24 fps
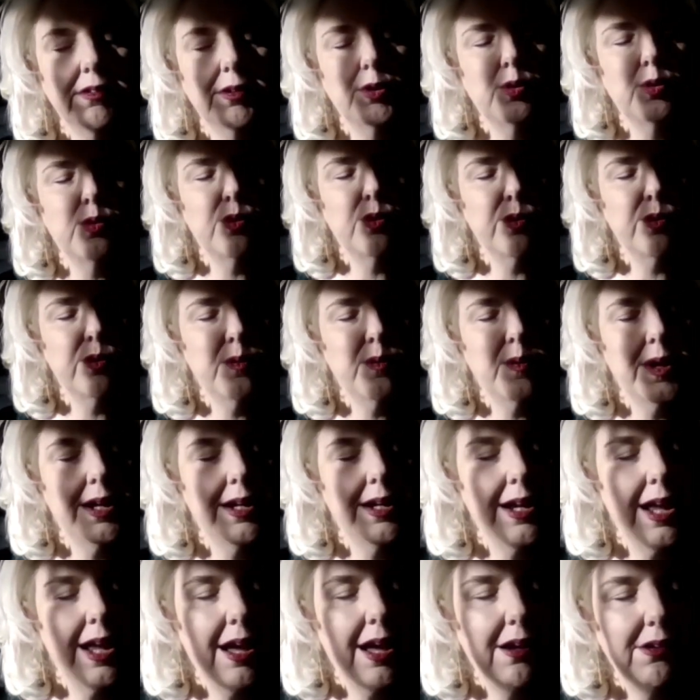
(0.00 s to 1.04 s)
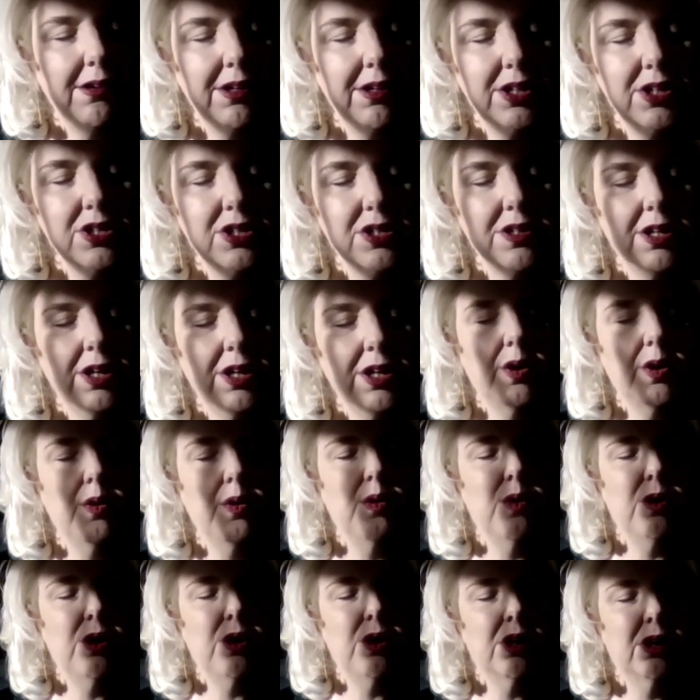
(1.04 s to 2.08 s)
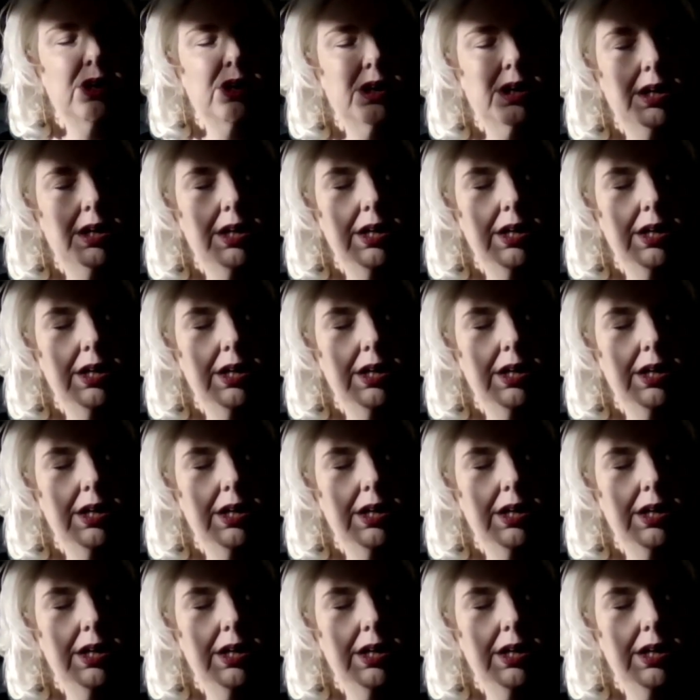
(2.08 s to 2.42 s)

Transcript: it all the way down into the core